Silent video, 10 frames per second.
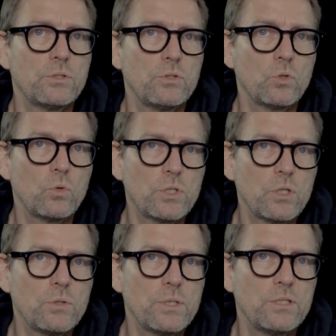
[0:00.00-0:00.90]
solely
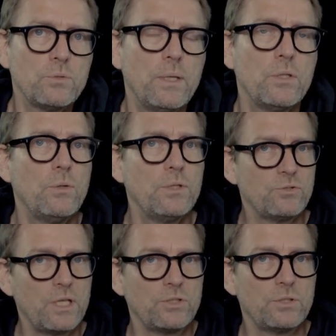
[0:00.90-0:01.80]
on the espresso
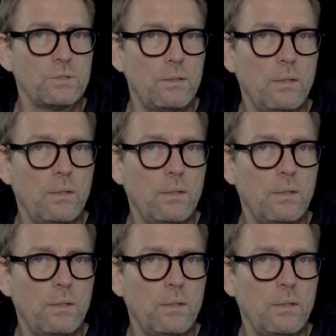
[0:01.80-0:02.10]
extraction